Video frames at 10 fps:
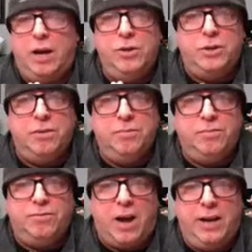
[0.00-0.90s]
You
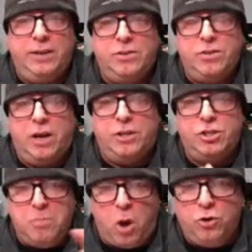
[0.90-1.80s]
can find
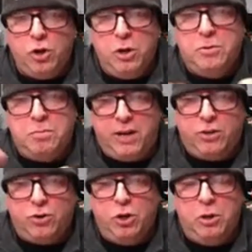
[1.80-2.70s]
small groups,
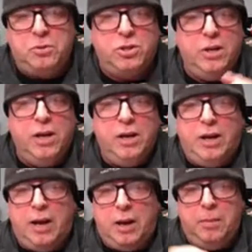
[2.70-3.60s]
big groups.
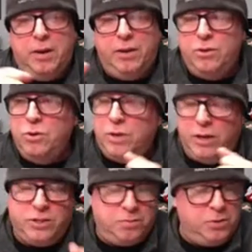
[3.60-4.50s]
You're
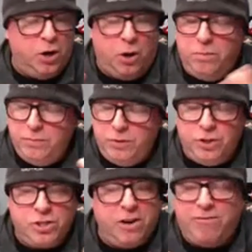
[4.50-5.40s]
just
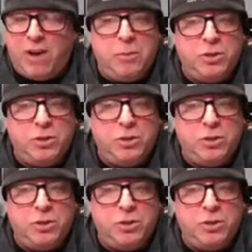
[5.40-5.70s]
going to find